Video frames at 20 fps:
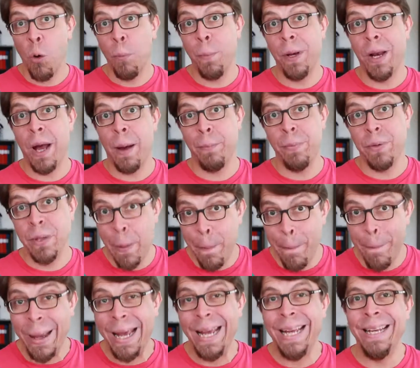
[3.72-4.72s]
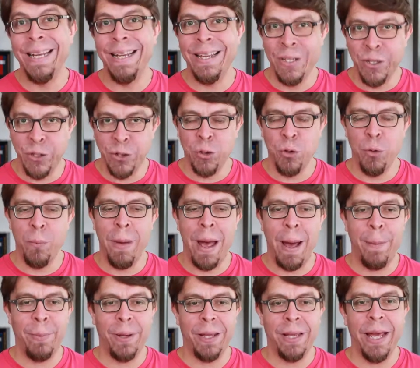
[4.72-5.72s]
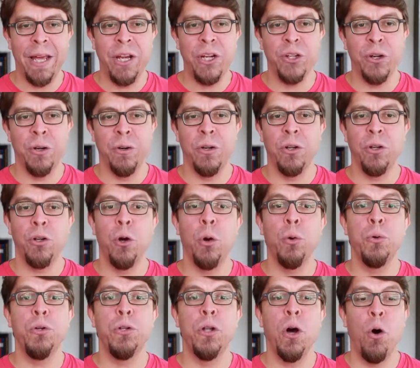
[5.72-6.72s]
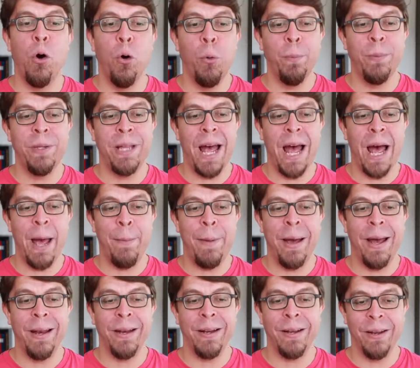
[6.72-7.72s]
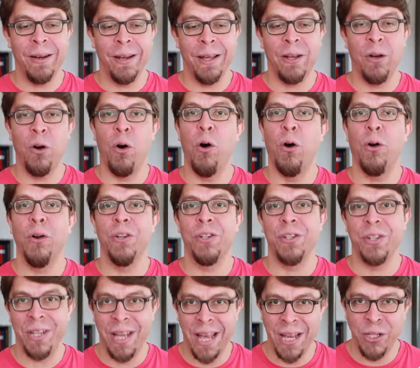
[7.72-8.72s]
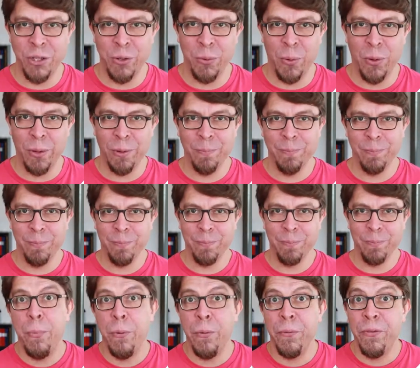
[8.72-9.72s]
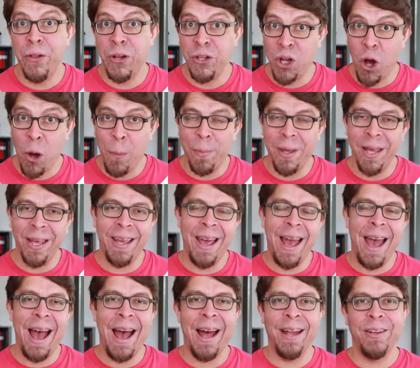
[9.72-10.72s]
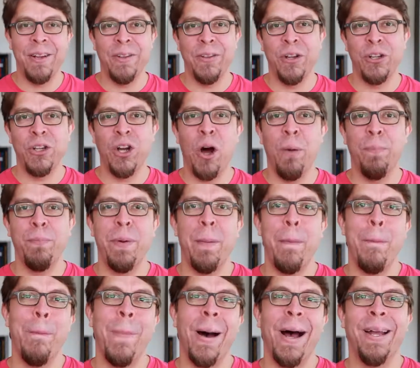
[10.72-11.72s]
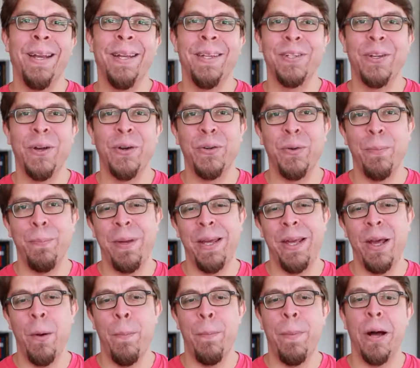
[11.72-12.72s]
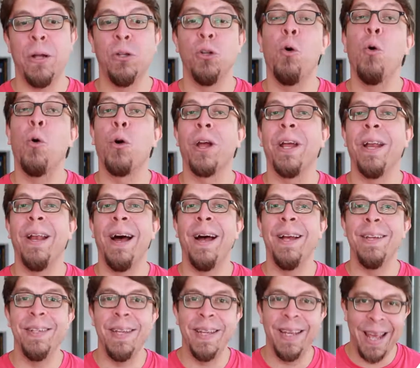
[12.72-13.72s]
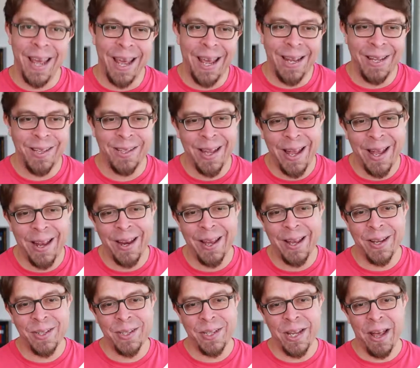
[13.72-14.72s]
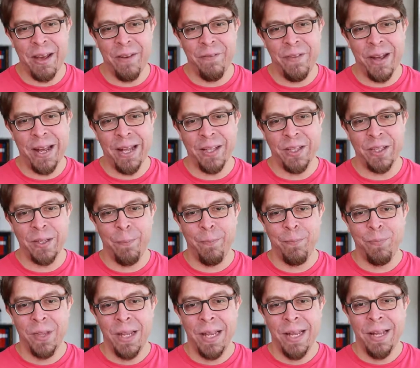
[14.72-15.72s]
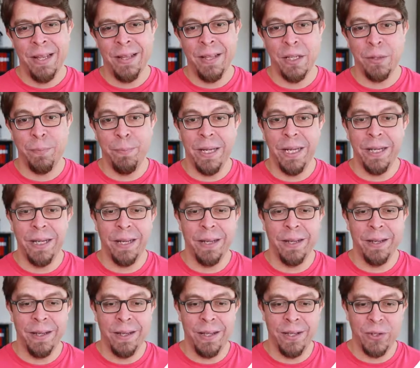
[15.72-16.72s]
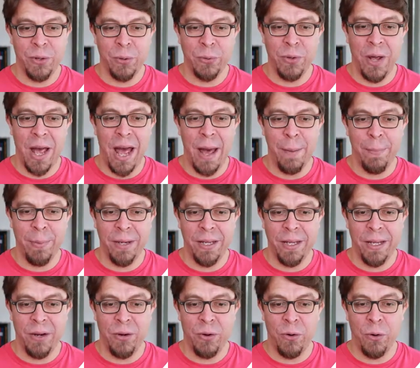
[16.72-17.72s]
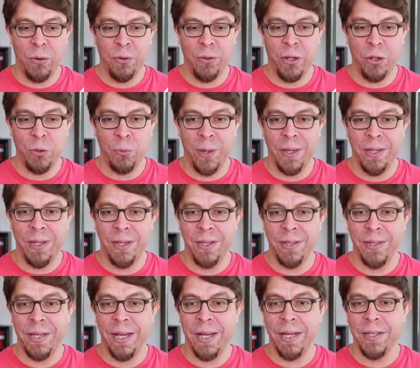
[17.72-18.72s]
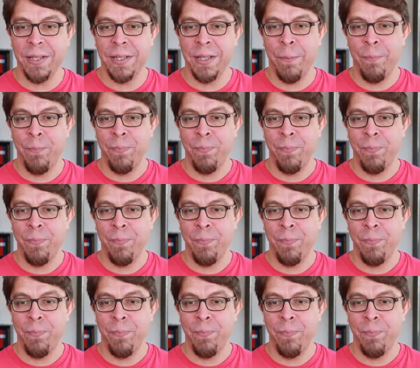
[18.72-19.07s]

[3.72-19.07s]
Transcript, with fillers: Open up the main Zoom application, go to the Home tab and click on Schedule. Put the topic at the top. Mine is going to be about organizing a TEDx event. This meeting is going to happen here on the 26th.